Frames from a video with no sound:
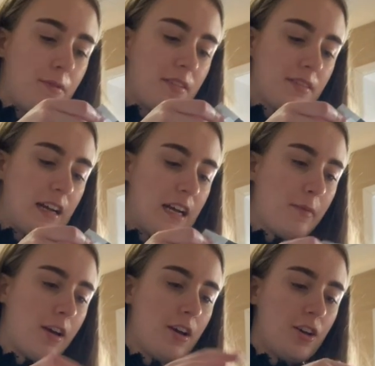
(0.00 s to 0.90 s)
now it's
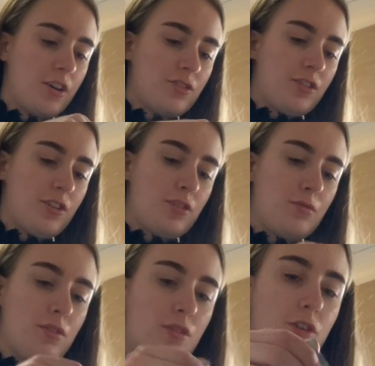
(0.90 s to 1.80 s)
time to
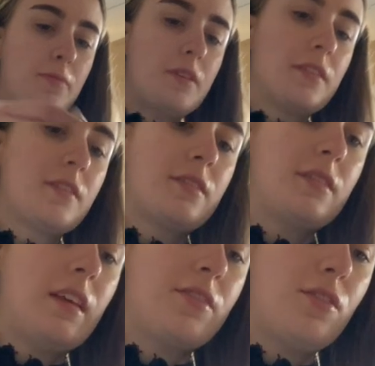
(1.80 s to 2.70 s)
open
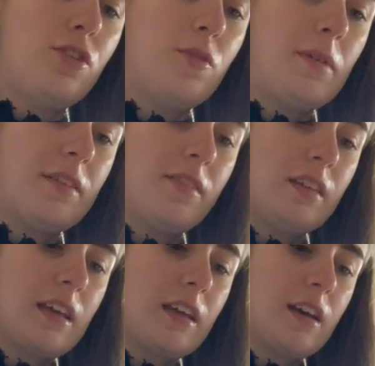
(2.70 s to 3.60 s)
this up and
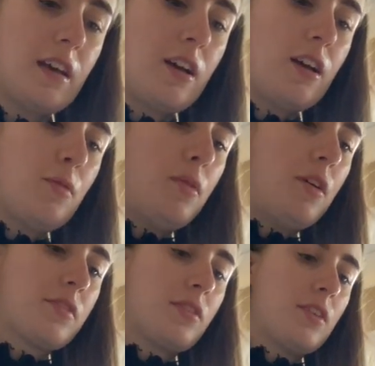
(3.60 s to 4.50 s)
see
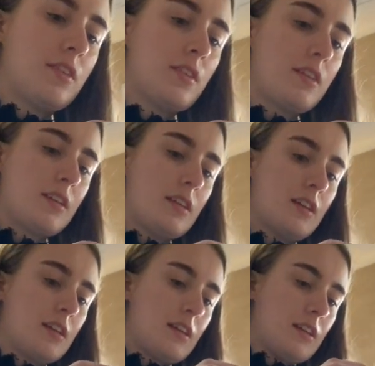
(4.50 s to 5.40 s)
what
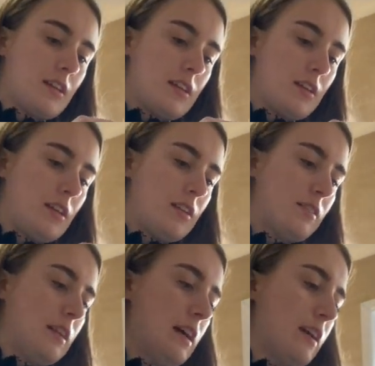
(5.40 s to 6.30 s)

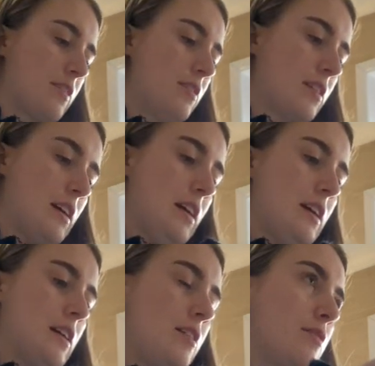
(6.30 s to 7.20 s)
it's like.
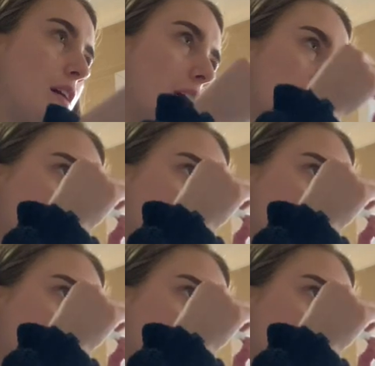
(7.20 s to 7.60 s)
Okay, right,